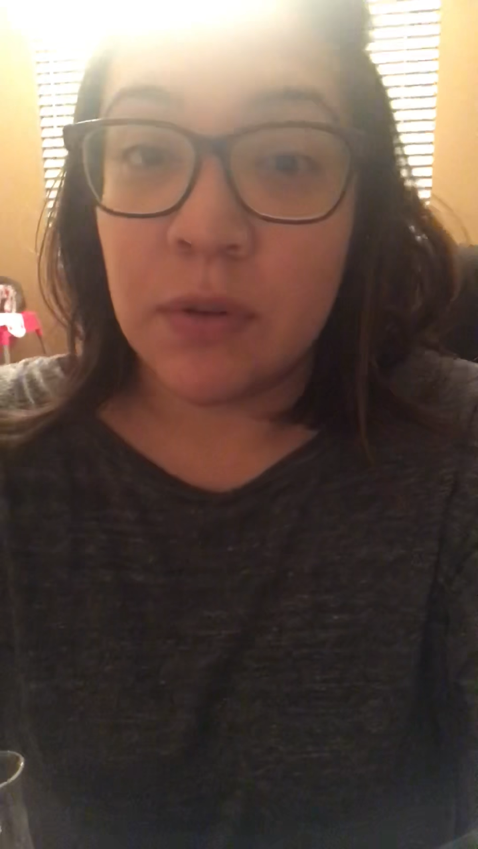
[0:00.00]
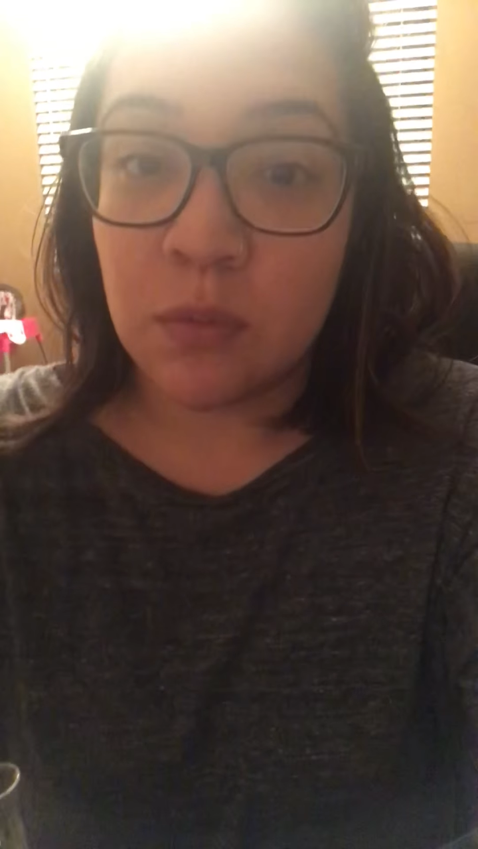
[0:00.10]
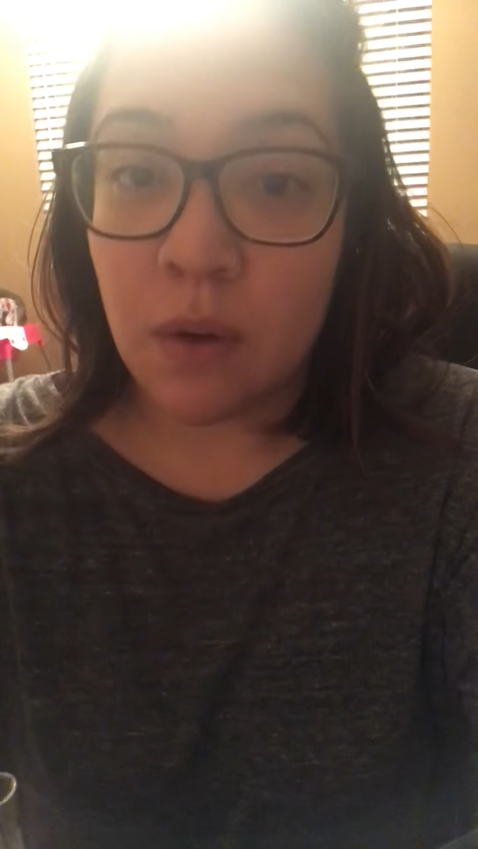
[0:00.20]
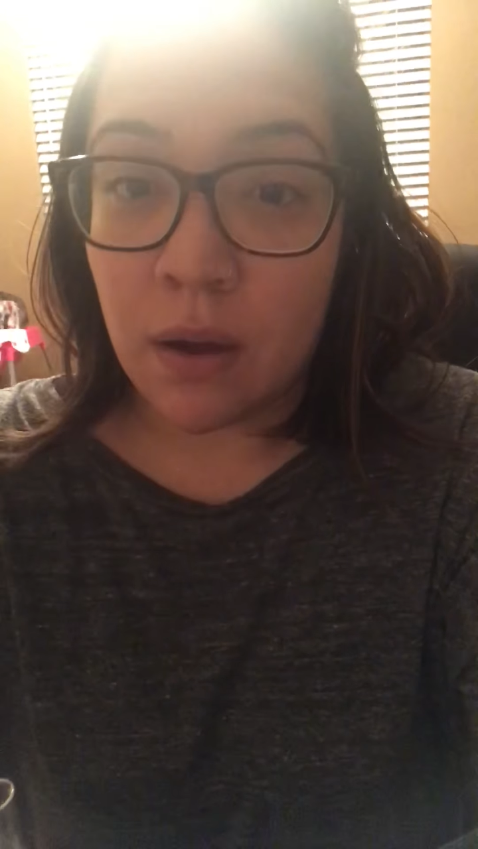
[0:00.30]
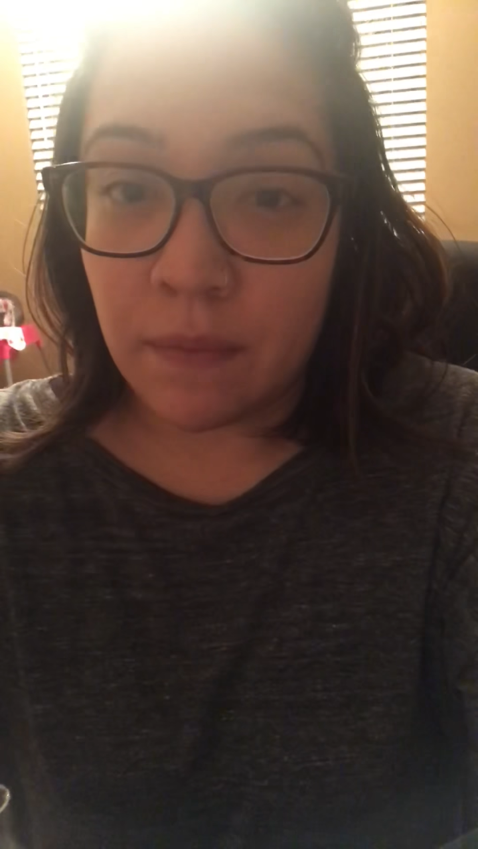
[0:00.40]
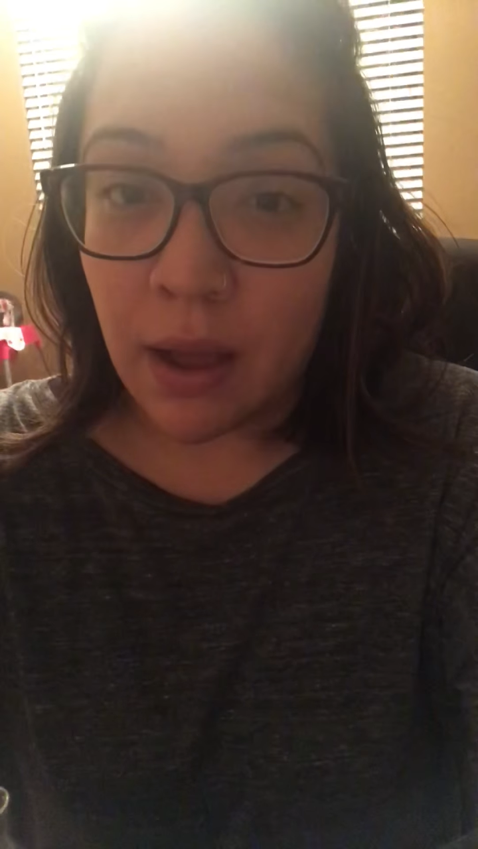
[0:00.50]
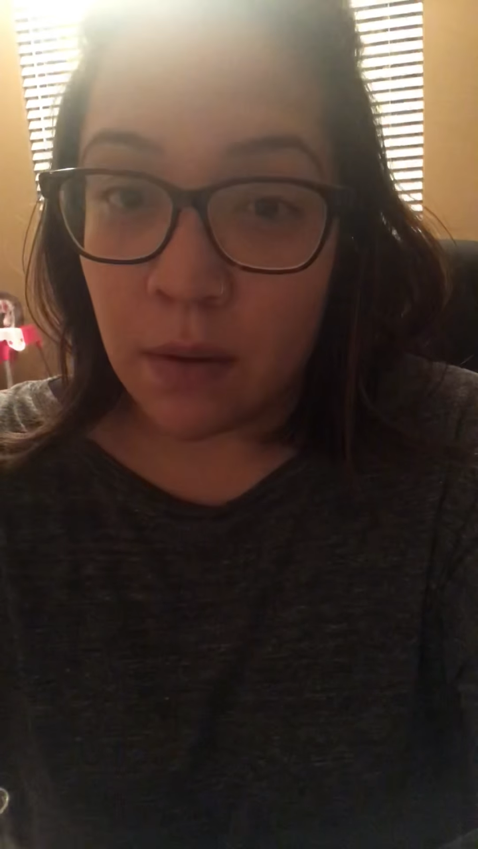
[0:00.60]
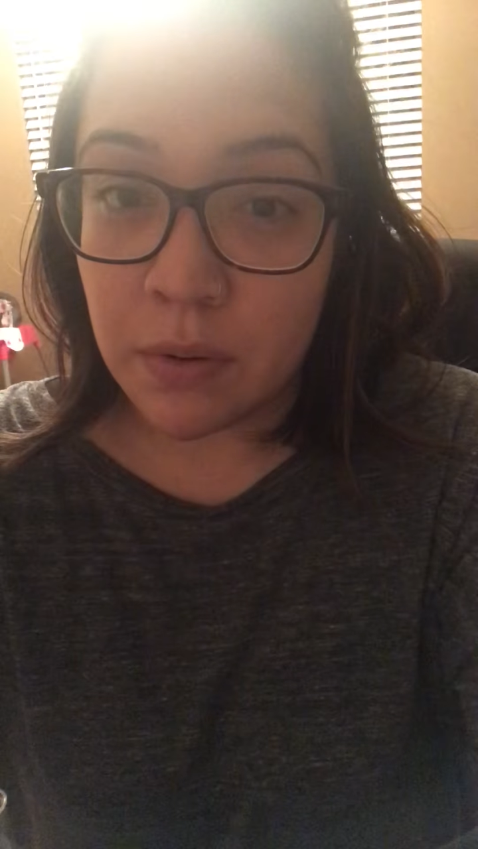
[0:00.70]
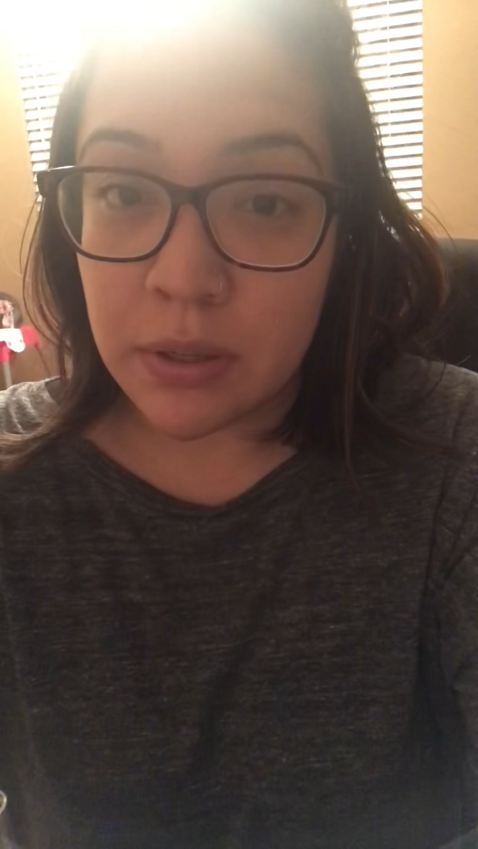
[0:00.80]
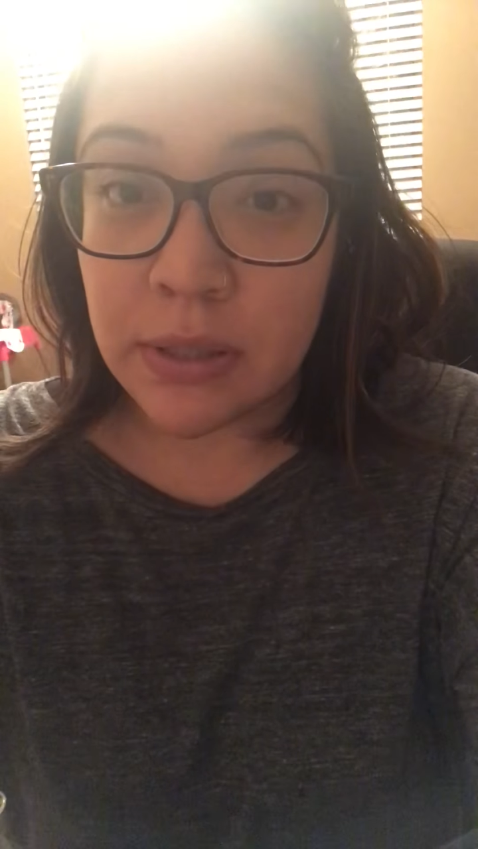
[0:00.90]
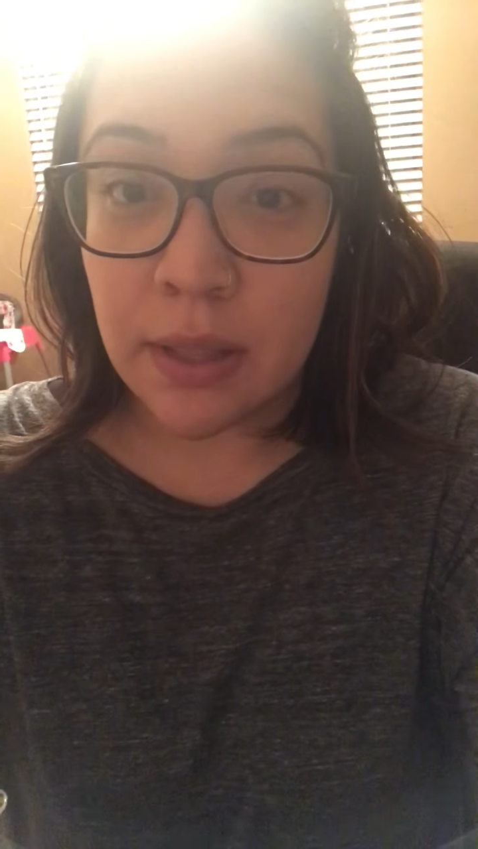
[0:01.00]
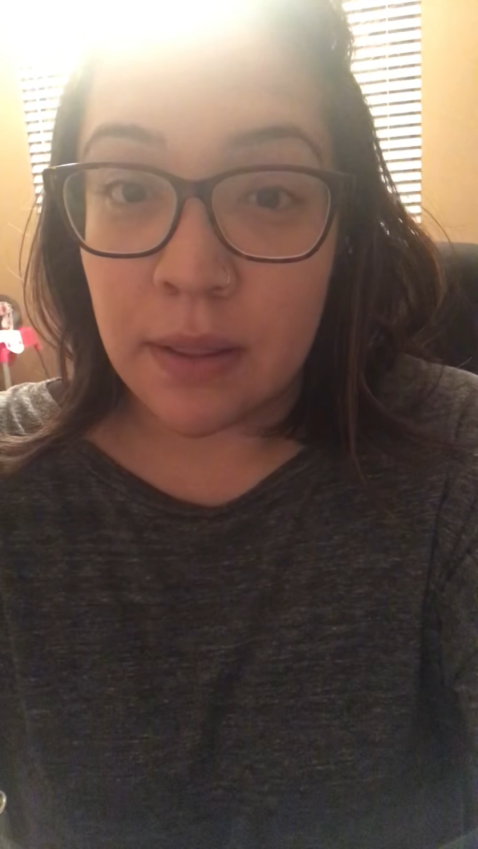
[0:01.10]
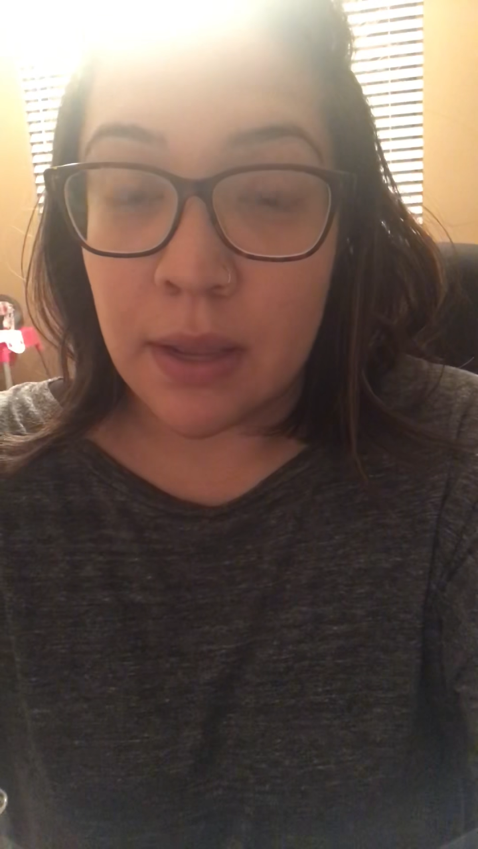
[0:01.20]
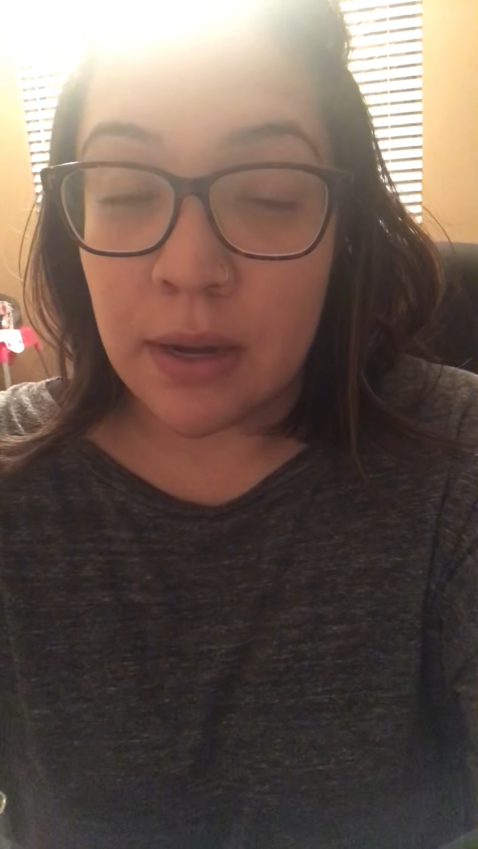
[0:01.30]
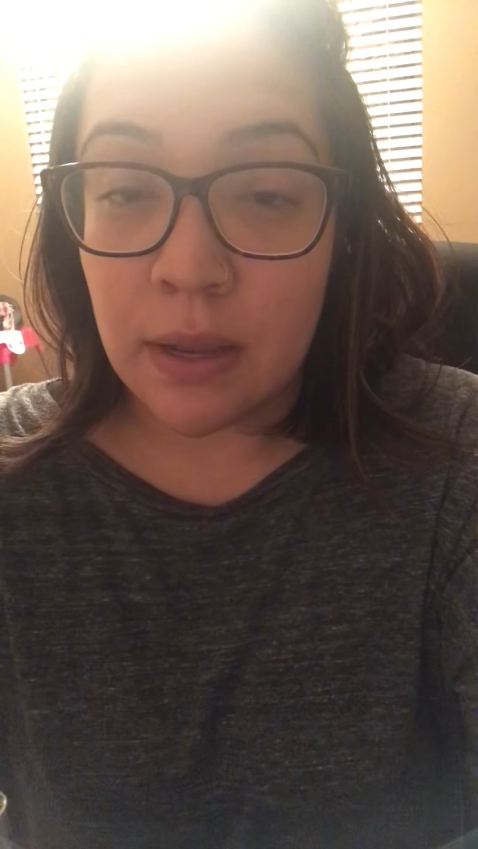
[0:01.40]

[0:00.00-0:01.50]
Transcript: 12 hours and then